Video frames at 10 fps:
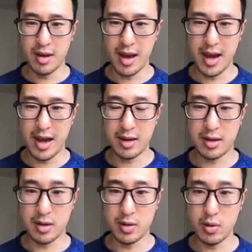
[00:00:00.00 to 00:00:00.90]
And
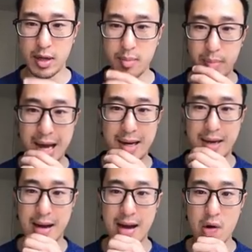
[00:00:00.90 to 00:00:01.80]
looking back
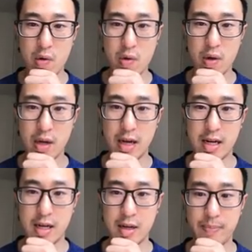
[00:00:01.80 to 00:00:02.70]
now,
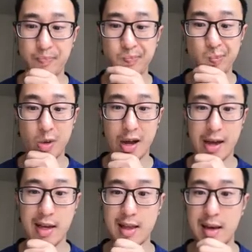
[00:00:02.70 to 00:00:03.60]
I
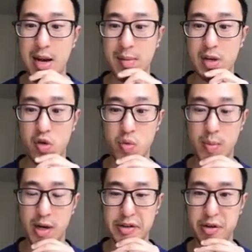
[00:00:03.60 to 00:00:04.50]
think that might have been too
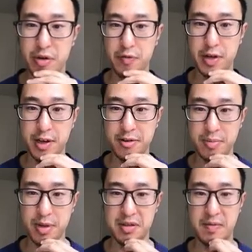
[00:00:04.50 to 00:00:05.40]
much and overkill,
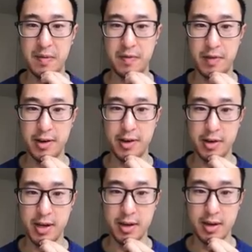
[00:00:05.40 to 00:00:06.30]
because if you have a video
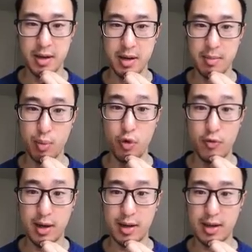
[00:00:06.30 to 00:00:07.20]
here
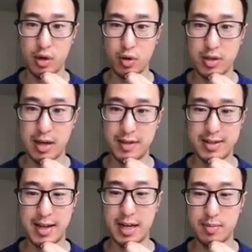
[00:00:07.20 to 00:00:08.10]
moving and then you also have this
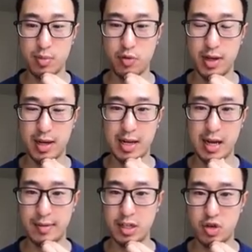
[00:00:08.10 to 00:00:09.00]
text moving, it kind
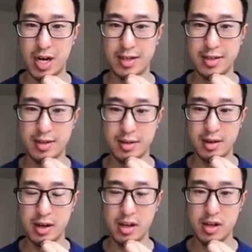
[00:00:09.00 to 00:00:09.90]
of distracts it.
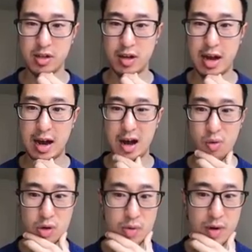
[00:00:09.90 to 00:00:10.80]
So I
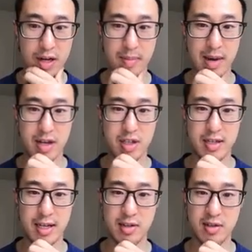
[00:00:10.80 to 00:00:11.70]
would recommend just
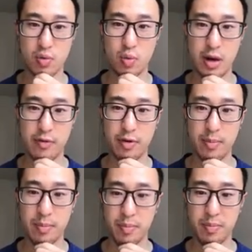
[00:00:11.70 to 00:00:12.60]
sticking to one of them
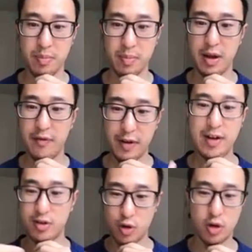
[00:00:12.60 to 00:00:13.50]
if I
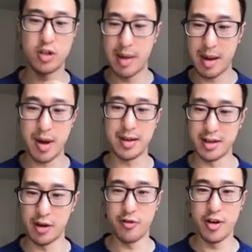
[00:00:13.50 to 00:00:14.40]
was talking to my past
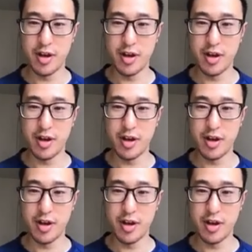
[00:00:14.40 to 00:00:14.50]
self.